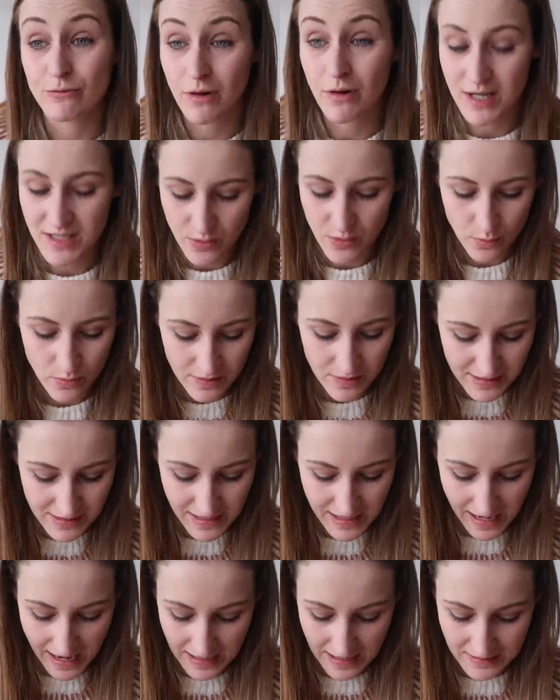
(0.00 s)
right towards
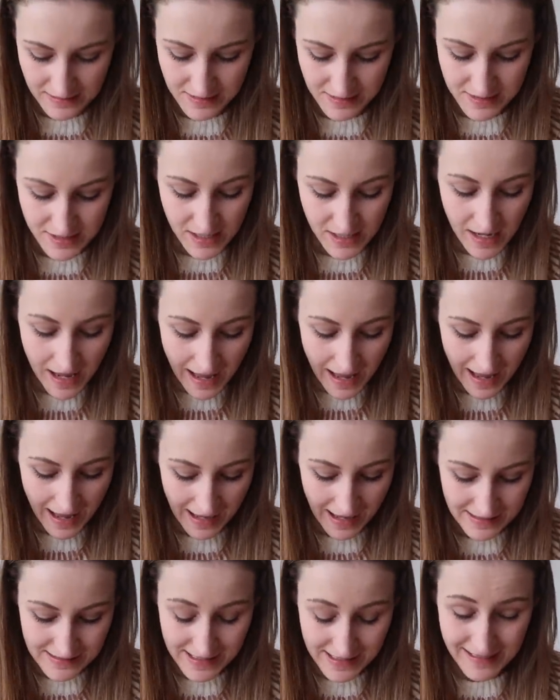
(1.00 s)
the end.
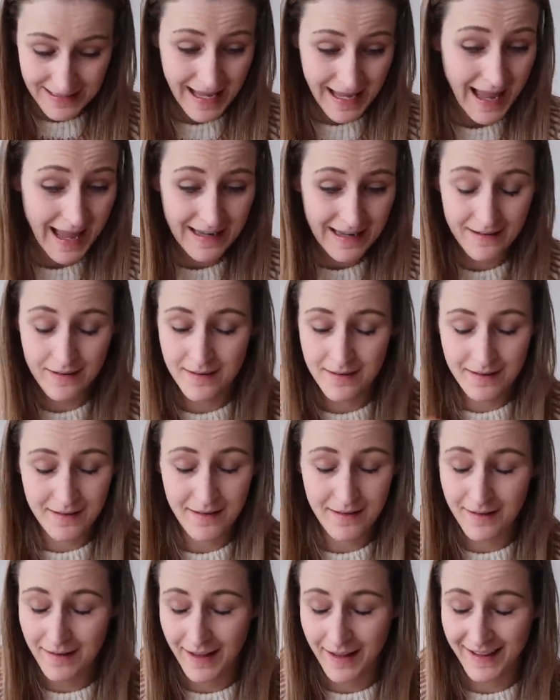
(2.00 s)
And again,
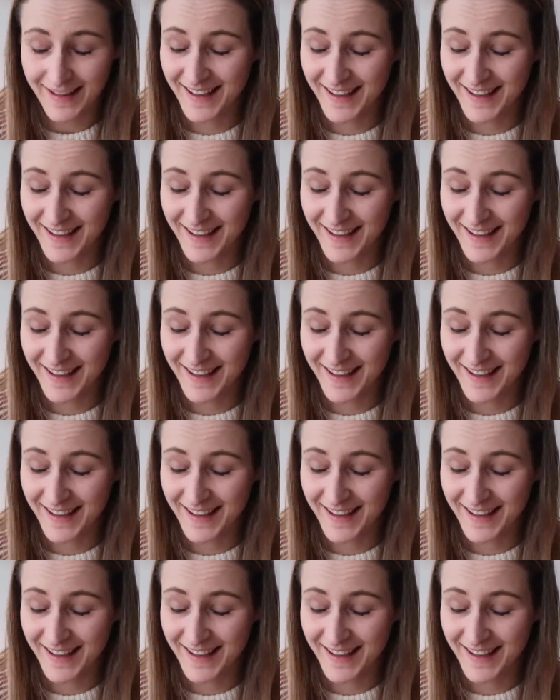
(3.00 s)
like